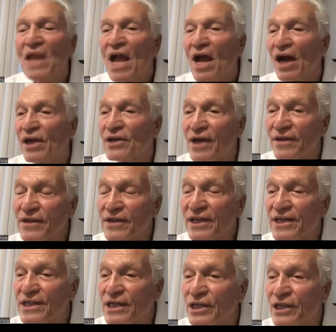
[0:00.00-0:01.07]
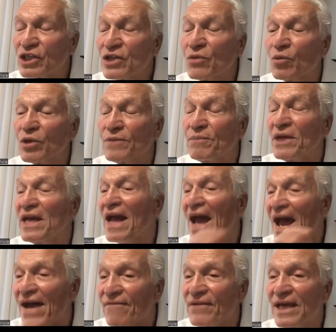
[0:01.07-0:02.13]
Another condition would be
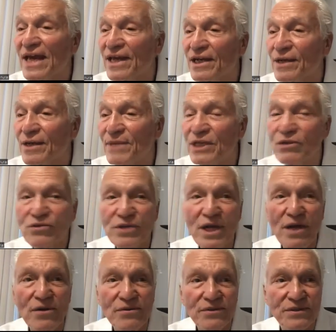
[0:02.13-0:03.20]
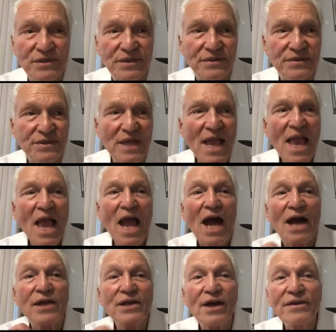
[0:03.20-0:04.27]
having endometriosis.
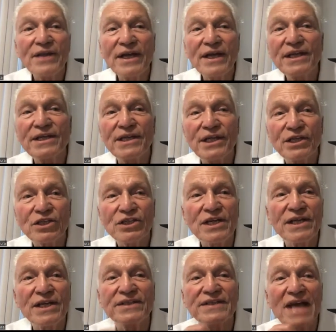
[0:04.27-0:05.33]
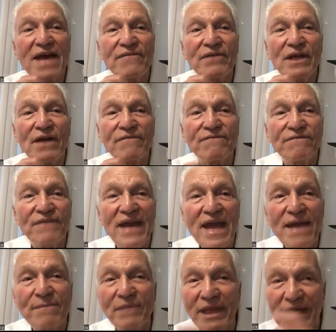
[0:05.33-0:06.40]
Another condition is having a
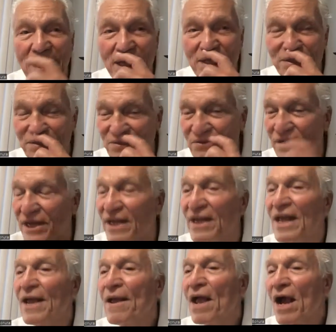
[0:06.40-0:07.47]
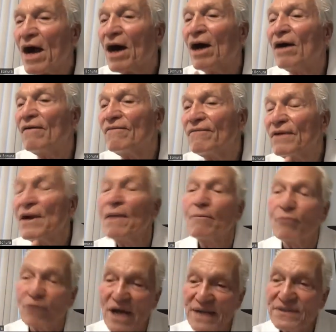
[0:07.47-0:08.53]
family history of
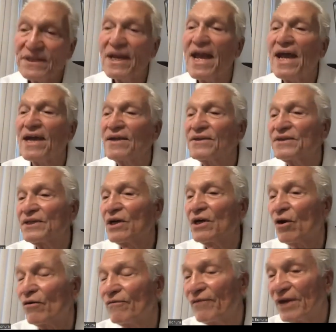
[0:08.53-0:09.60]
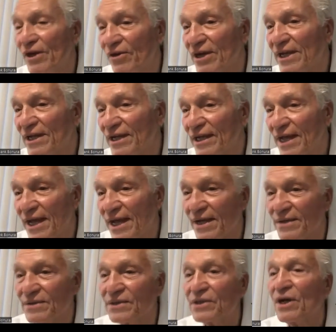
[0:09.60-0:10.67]
breast cancer, ovarian
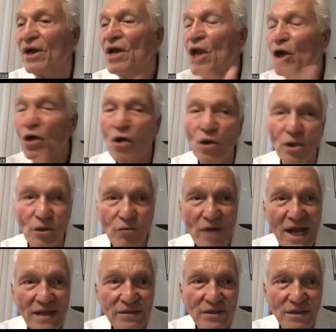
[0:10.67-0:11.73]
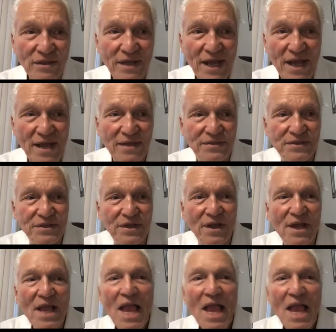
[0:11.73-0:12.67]
cancer, colorectal cancer.